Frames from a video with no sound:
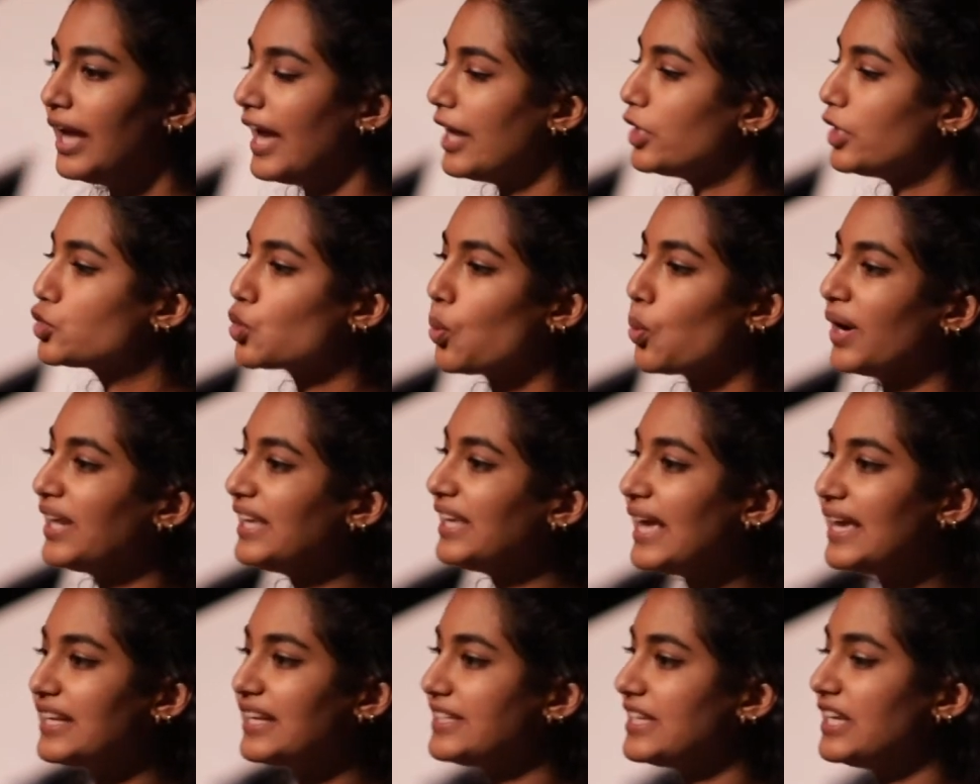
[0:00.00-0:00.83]
In
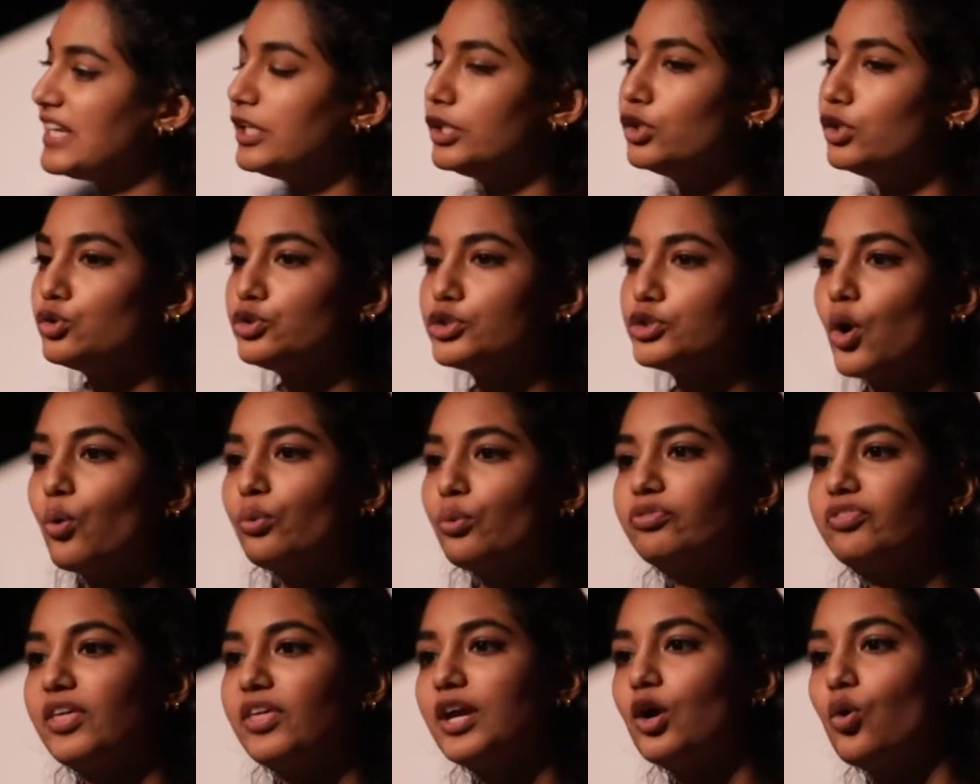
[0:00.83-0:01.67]
2018, you
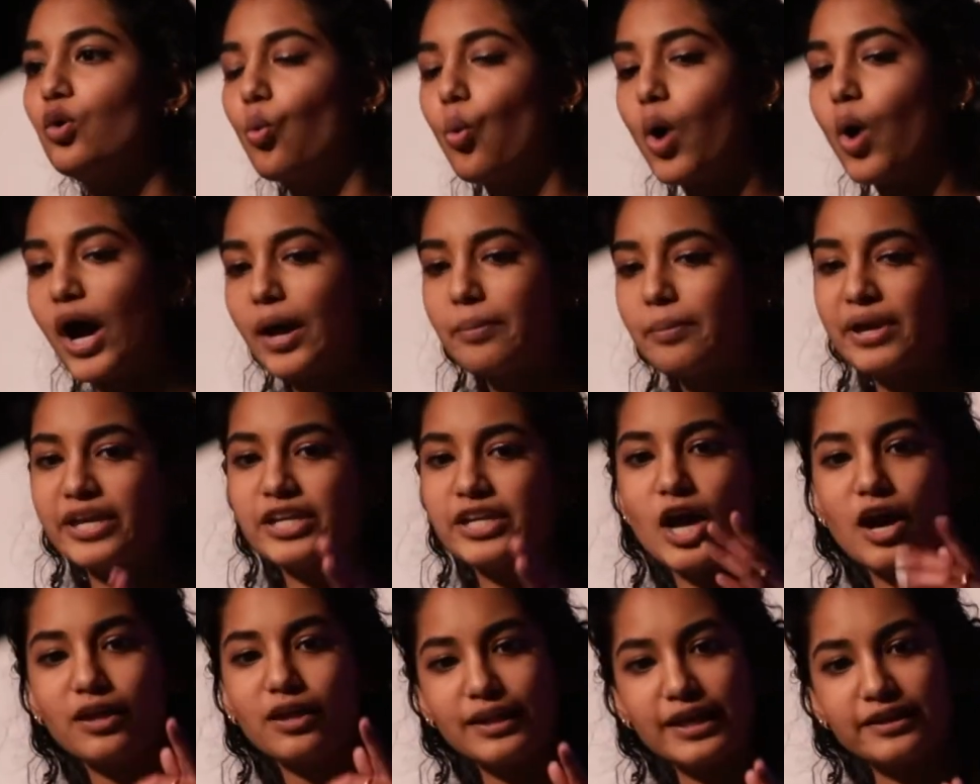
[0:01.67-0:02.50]
don't think, why am I
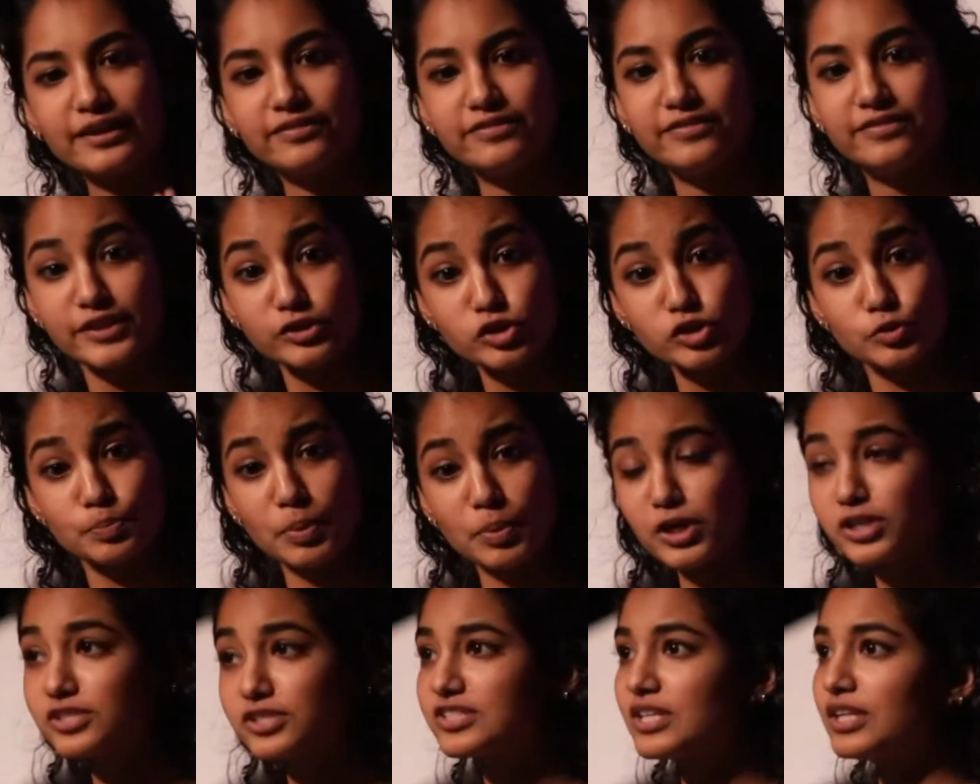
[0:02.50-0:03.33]
not like this
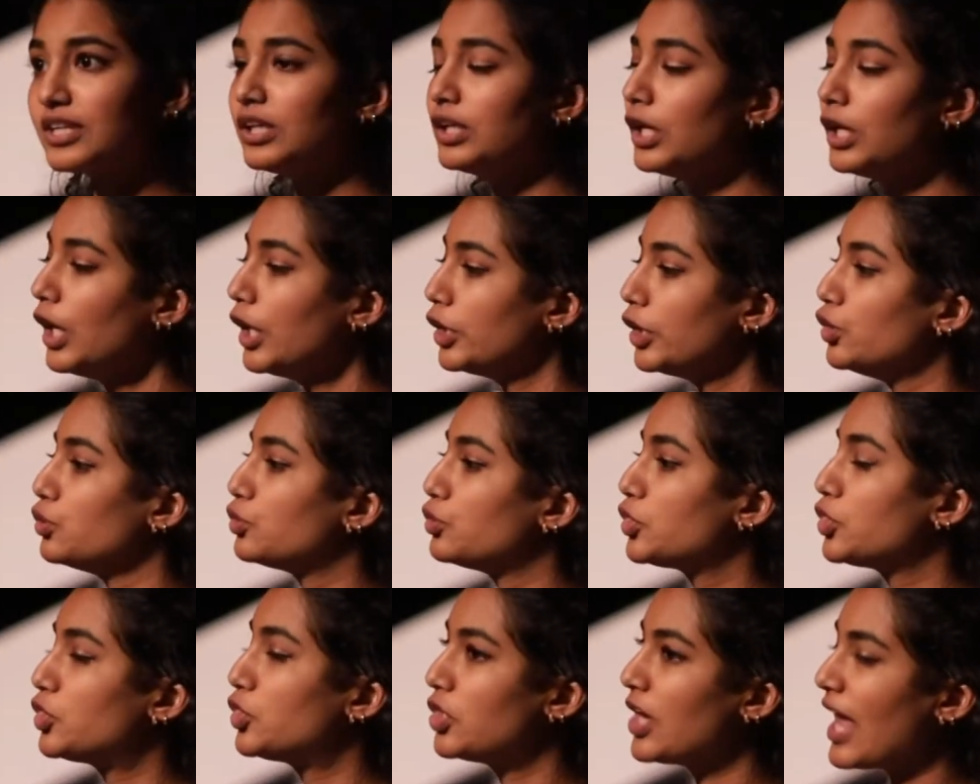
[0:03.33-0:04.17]
person? You
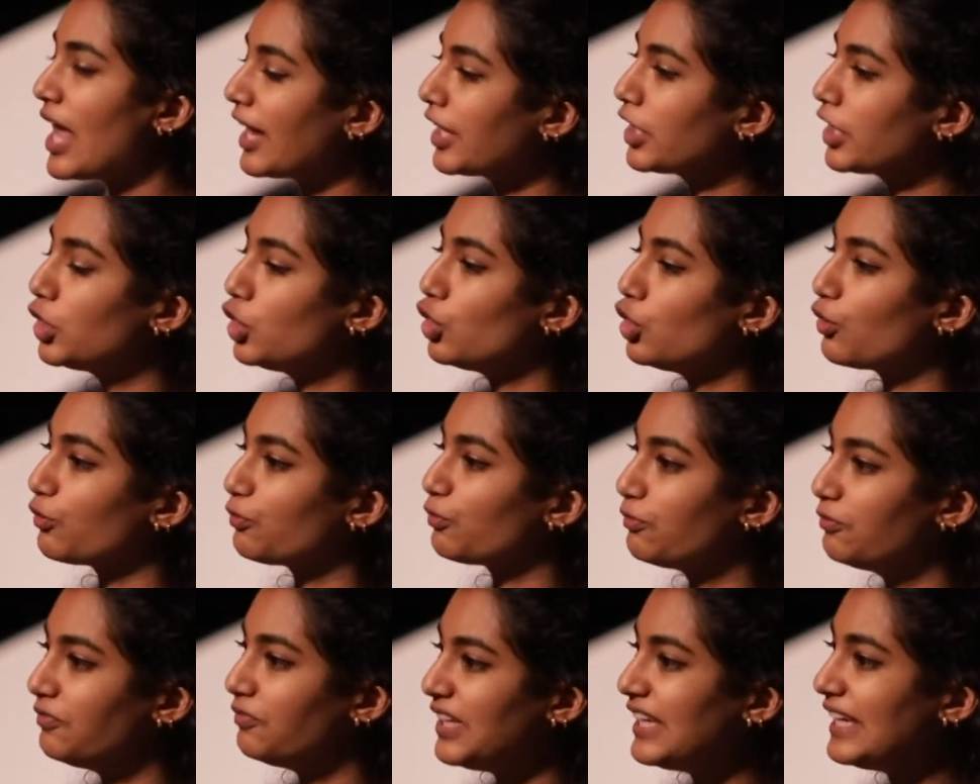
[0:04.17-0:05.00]
check your
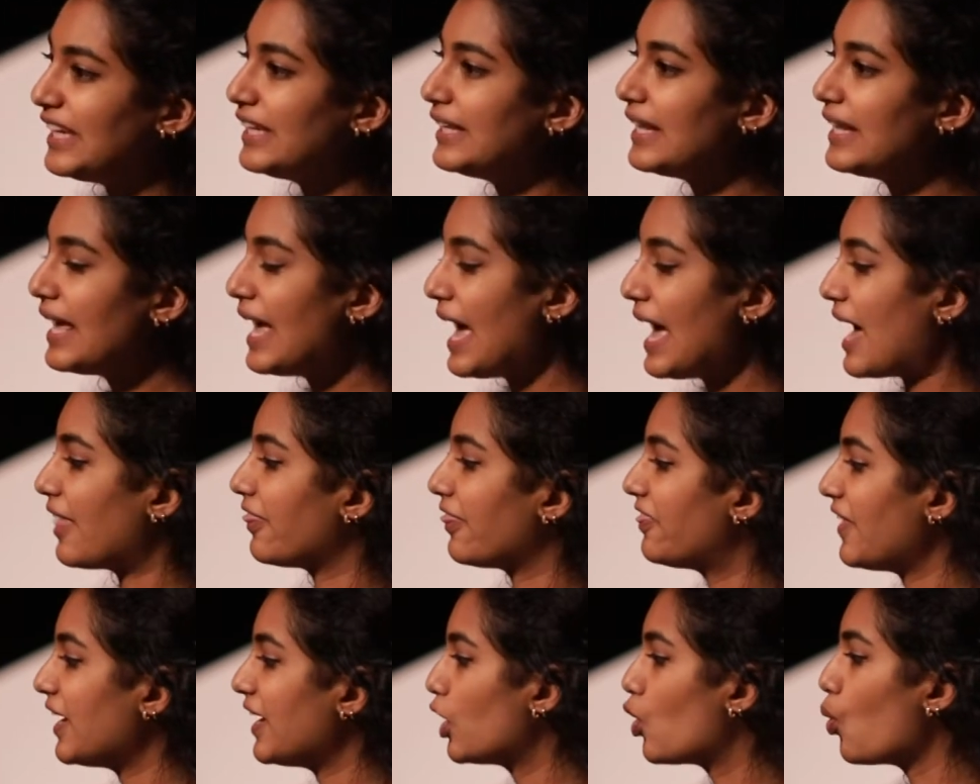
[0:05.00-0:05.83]
feed
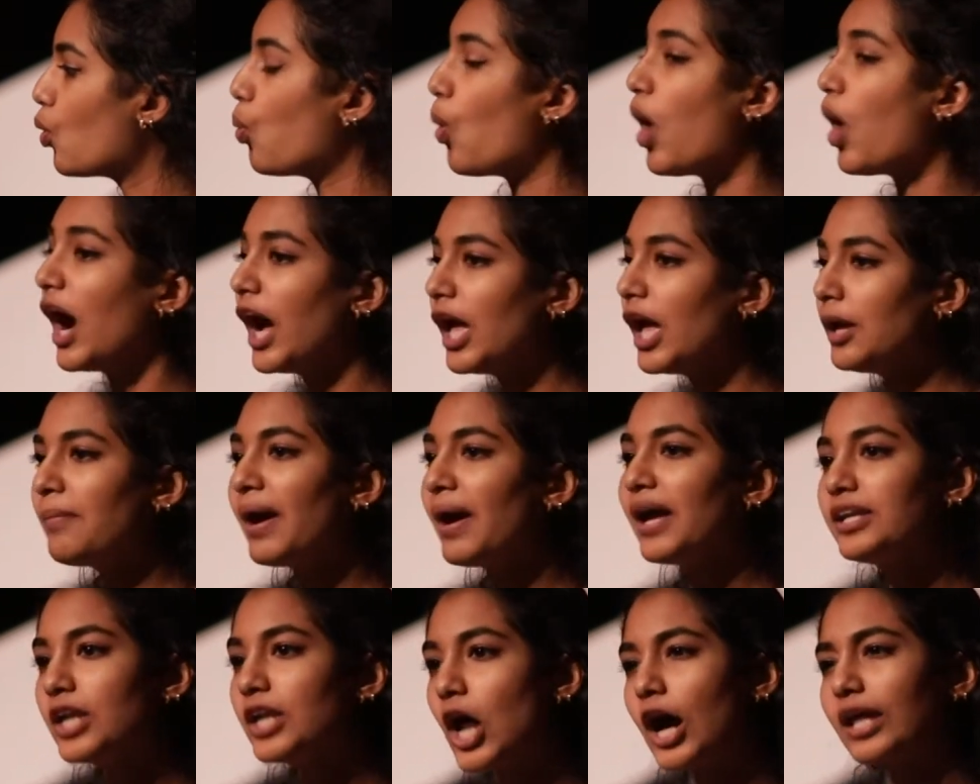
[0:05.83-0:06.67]
and think, why am
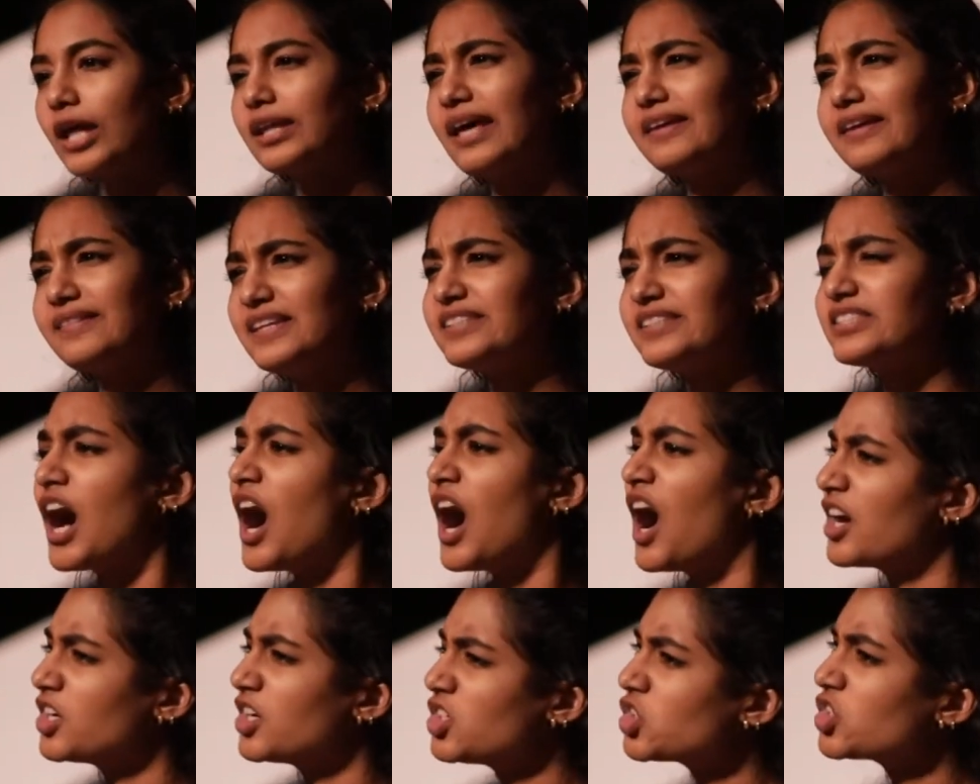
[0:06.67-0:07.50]
I not like these
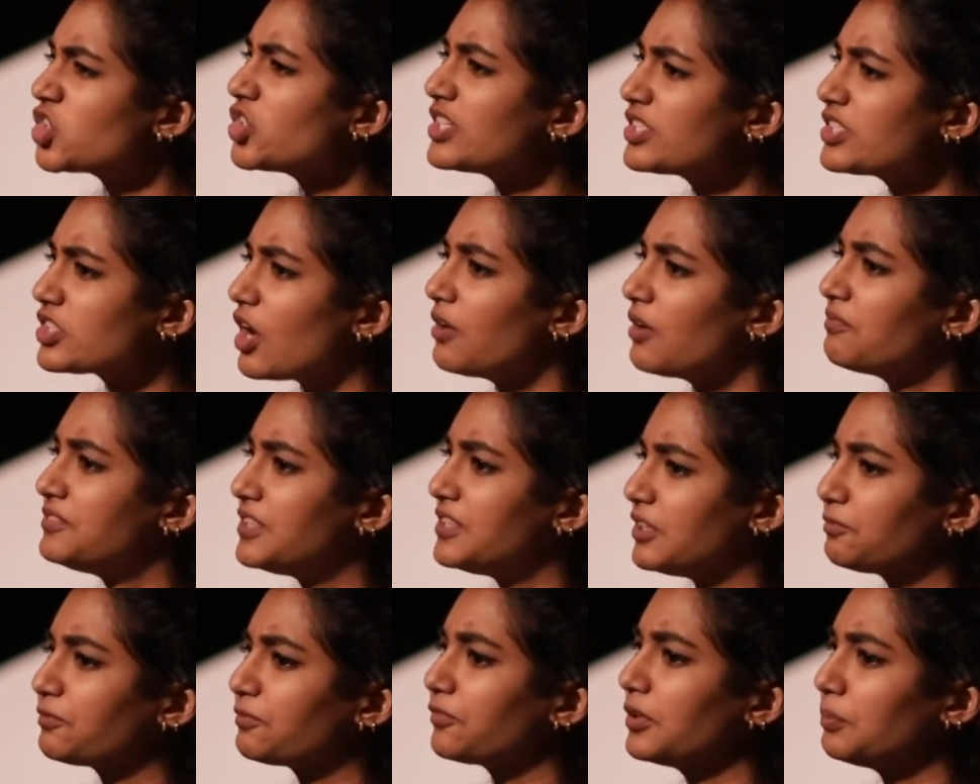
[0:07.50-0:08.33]
hundreds of
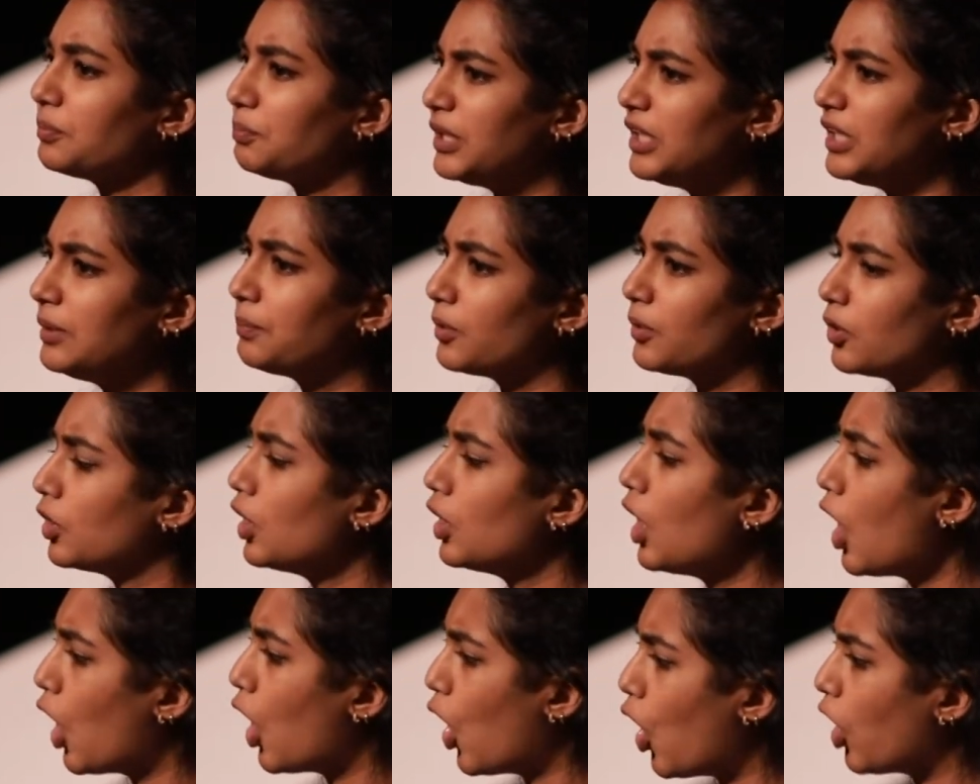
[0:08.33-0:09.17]
different people
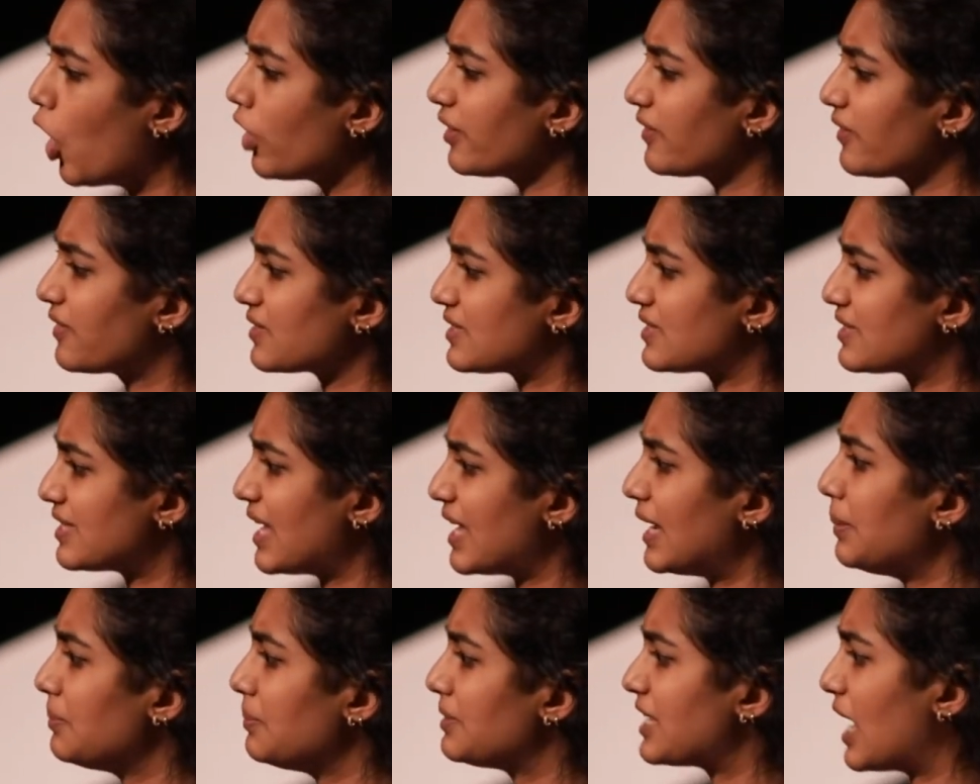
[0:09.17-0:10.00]
all at the
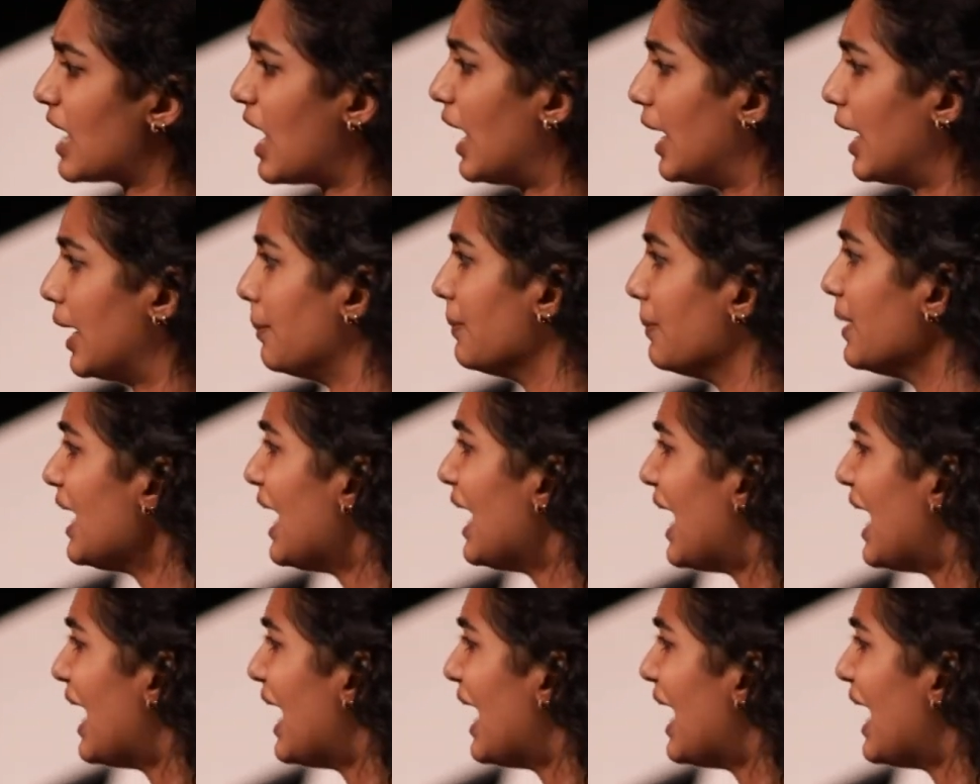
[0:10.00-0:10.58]
same time?